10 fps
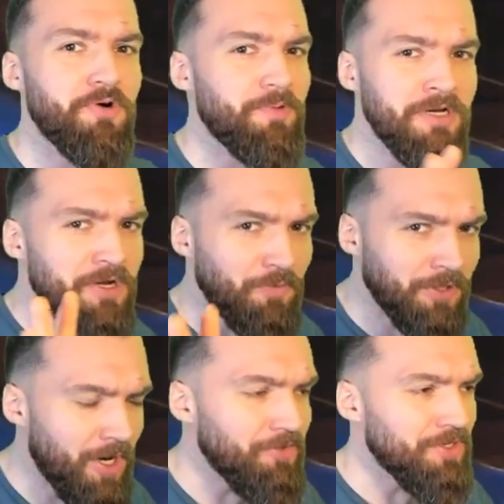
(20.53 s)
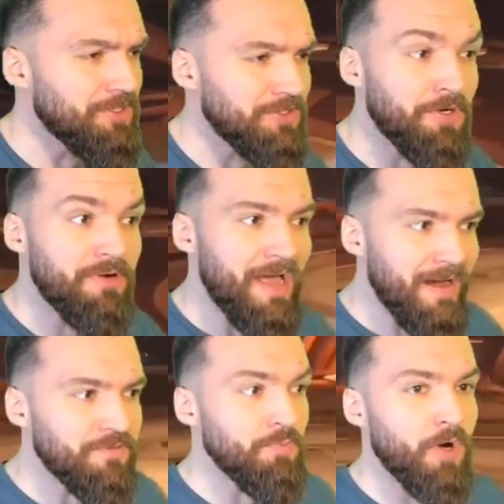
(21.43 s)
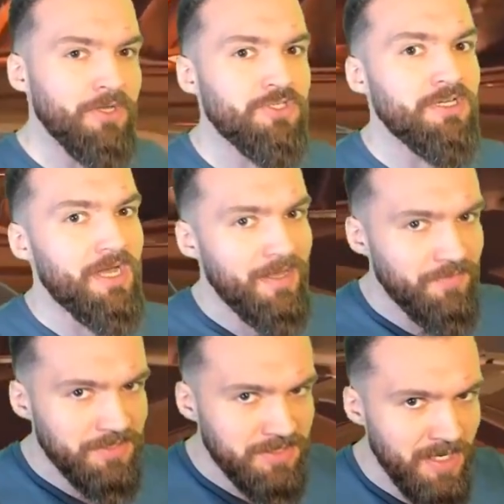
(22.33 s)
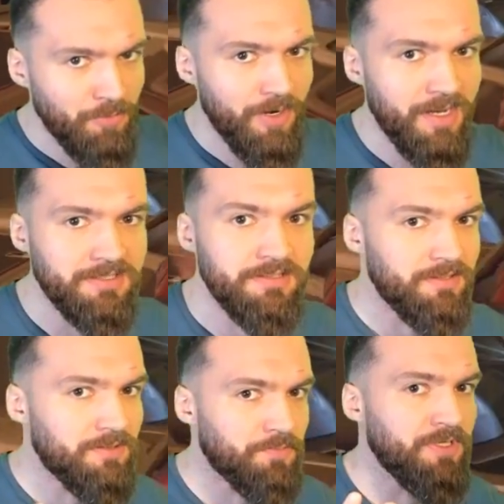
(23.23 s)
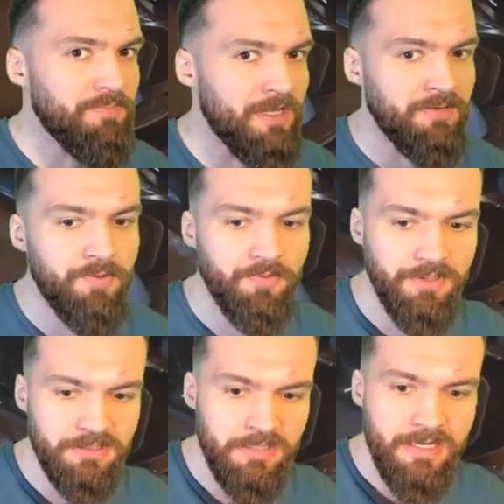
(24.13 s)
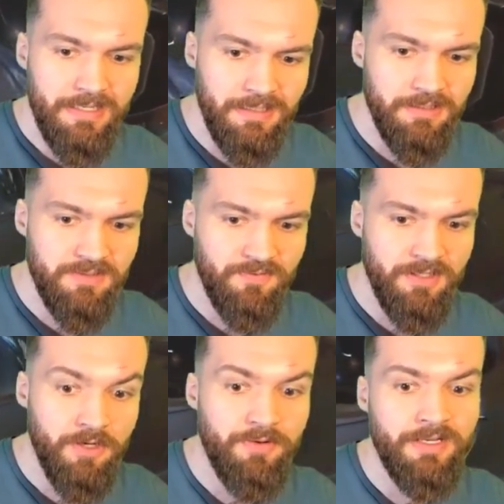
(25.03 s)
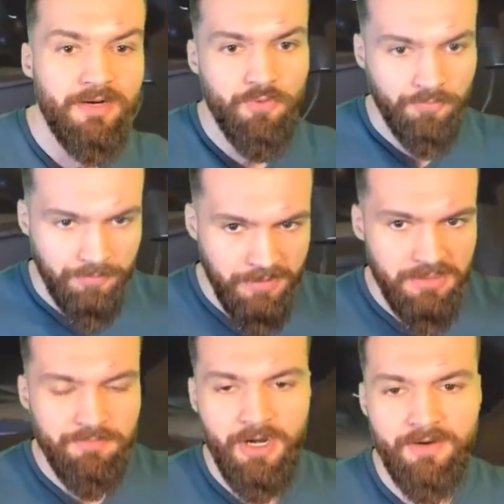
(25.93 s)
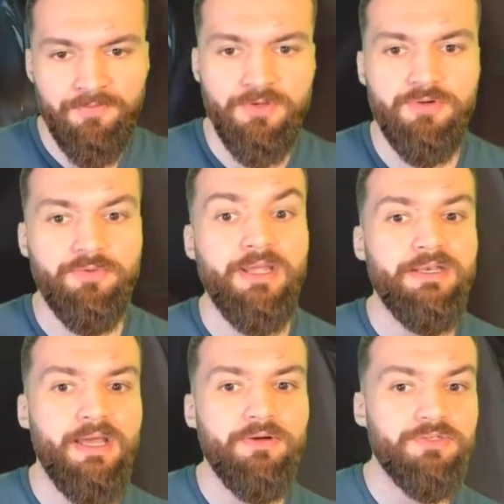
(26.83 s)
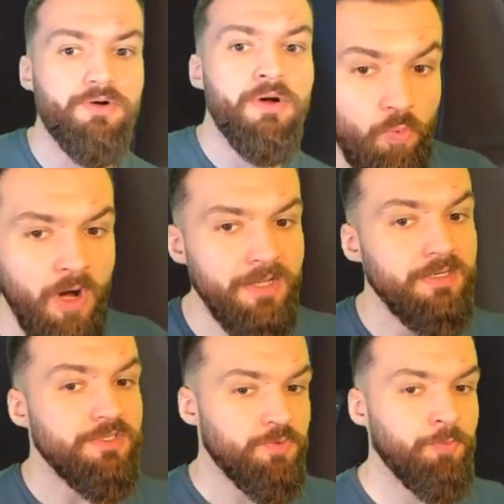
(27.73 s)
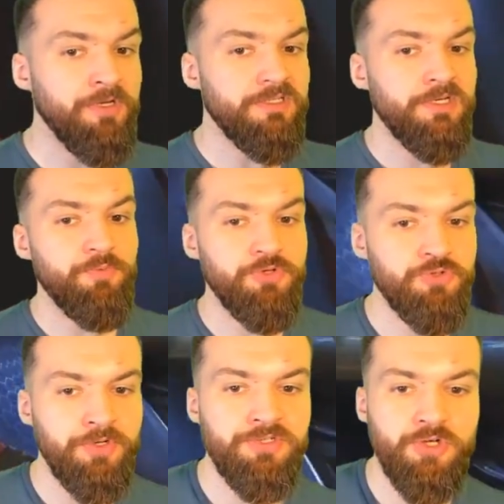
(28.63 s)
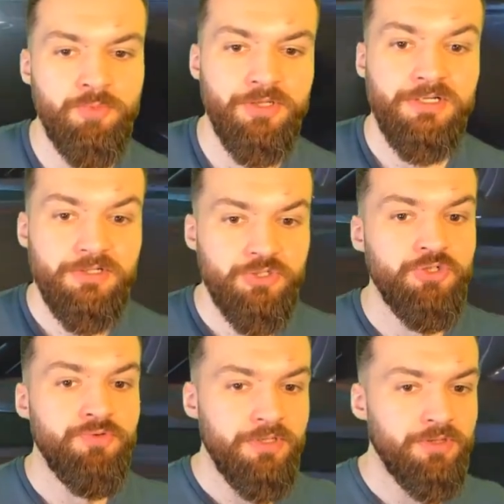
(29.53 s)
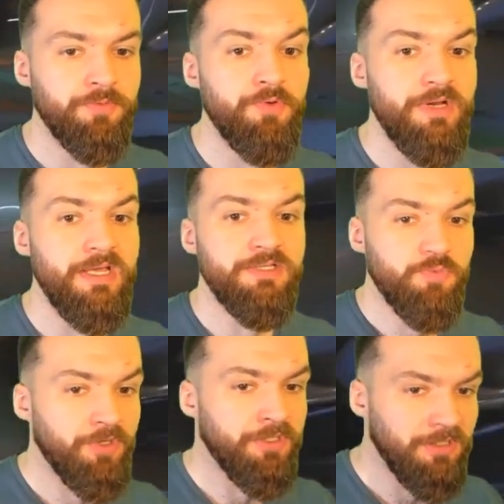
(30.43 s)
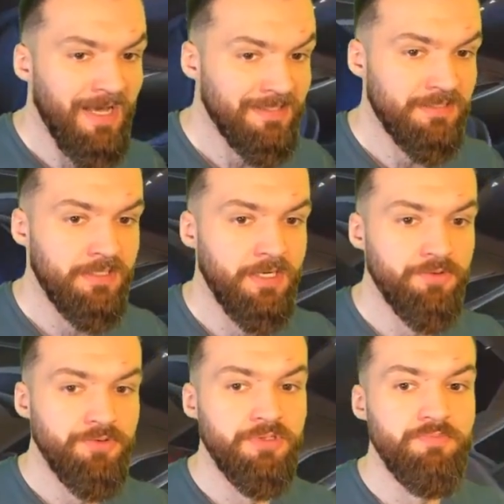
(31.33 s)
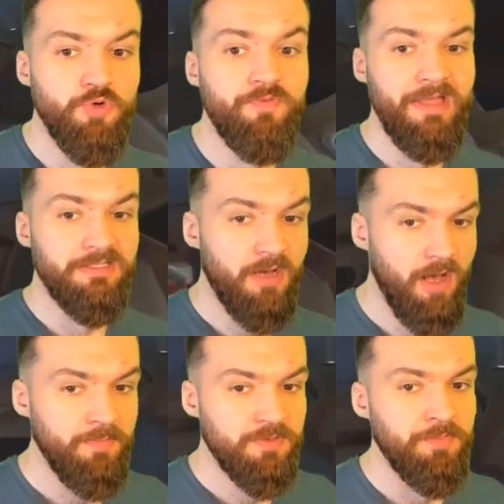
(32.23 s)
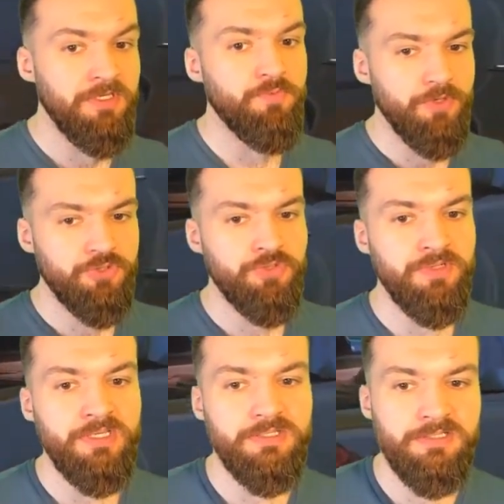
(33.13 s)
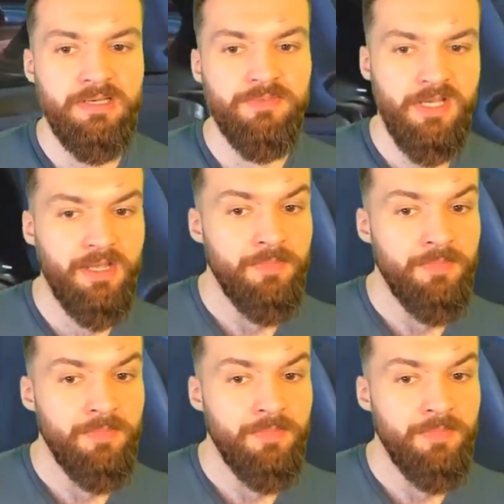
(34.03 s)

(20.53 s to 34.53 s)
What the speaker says: But regardless, you don't have to watch it. I've summarized the 3 main points in this video, and I will read them off for you right now. So 1, sprinting restricts your ability to shoot and throw nades, while in classic Halo you can move at top speed while shooting at the same time.